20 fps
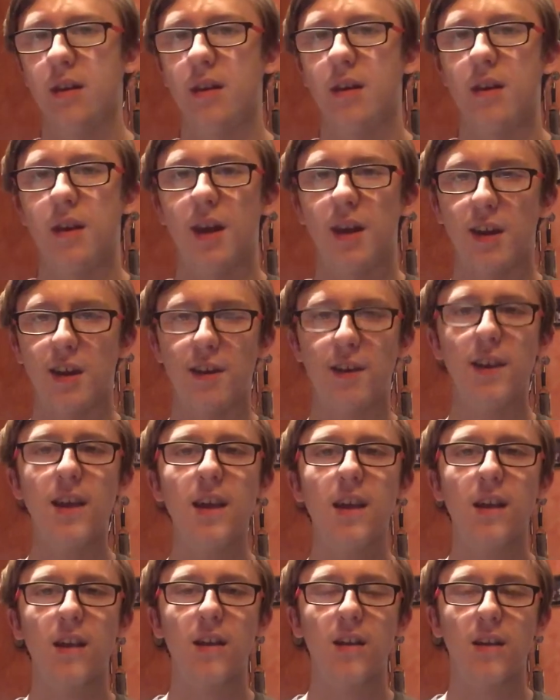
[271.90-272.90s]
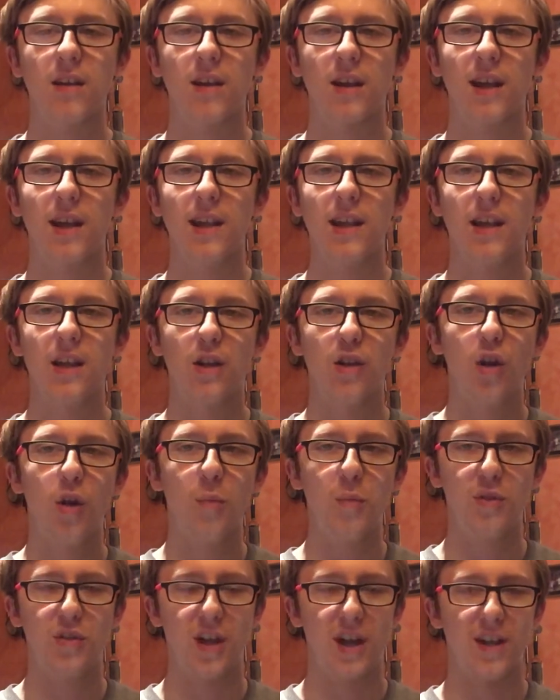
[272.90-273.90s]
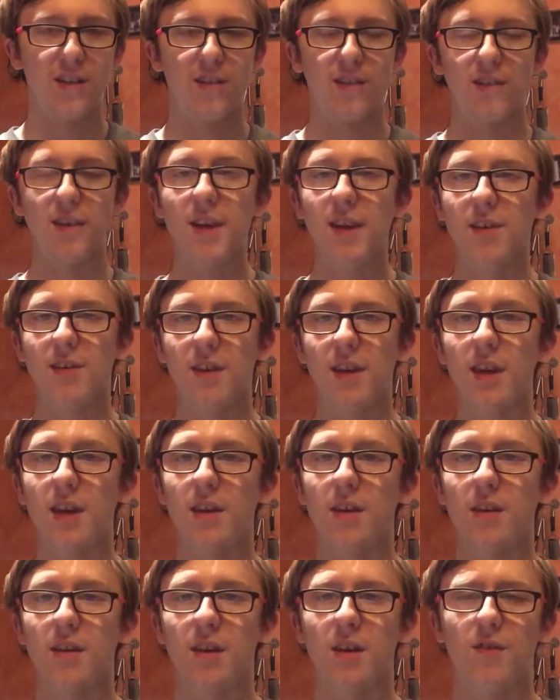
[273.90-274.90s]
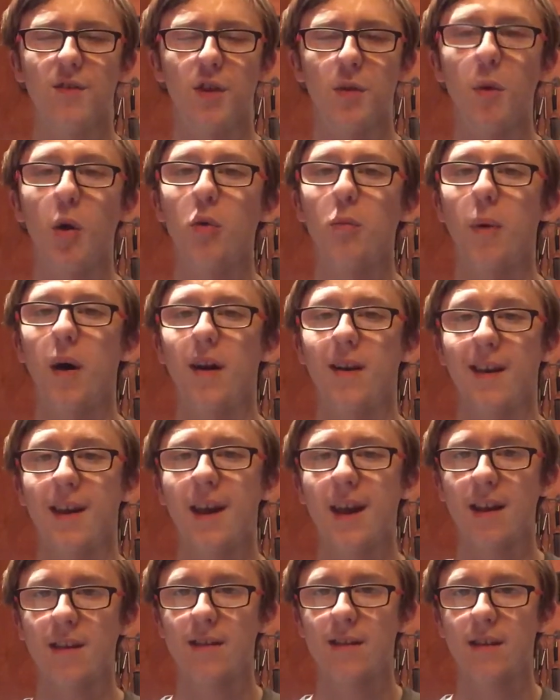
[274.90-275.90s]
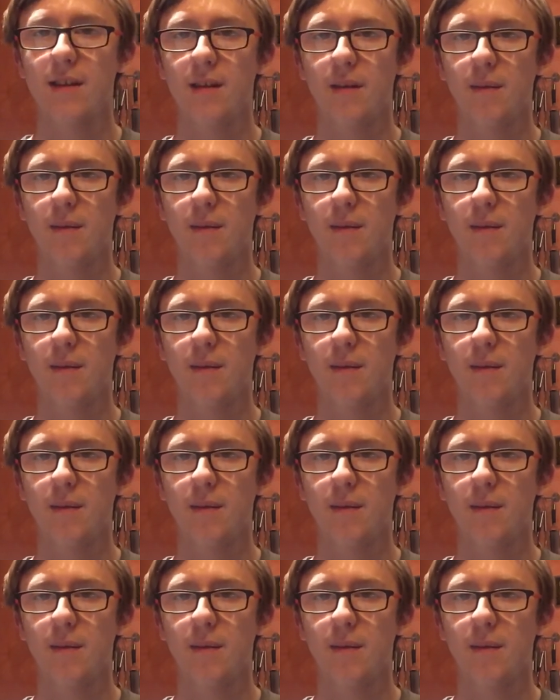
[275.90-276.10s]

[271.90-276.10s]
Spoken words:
Now, you'd think killing a normal Titan's easy, and for the most part it is.